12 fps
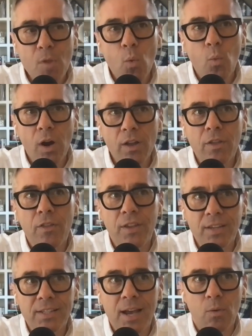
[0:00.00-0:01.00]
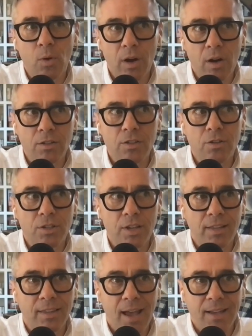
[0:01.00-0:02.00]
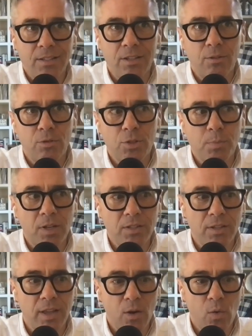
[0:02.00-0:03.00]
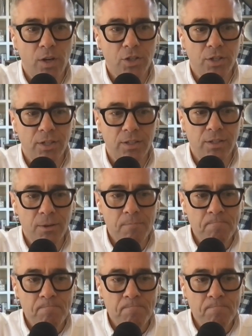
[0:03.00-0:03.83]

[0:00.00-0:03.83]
One of the things I would also say lastly in response to that question is,